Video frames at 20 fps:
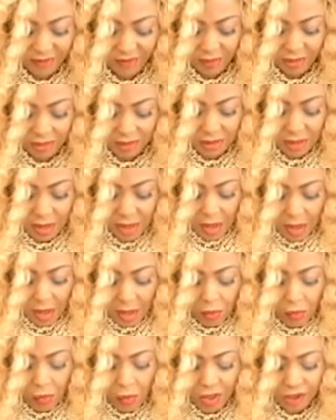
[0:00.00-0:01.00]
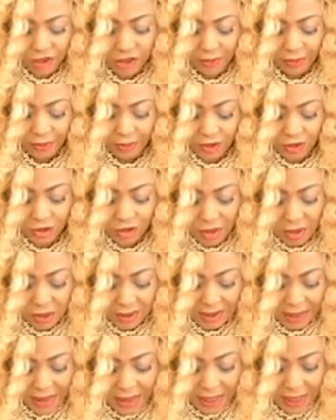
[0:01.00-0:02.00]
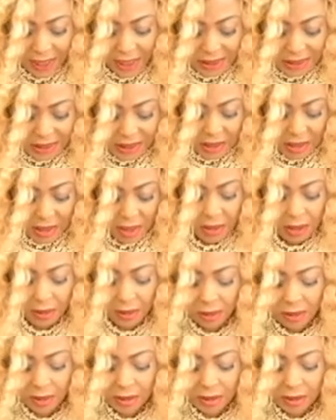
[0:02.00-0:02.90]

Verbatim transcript: us, worship is just a synonym,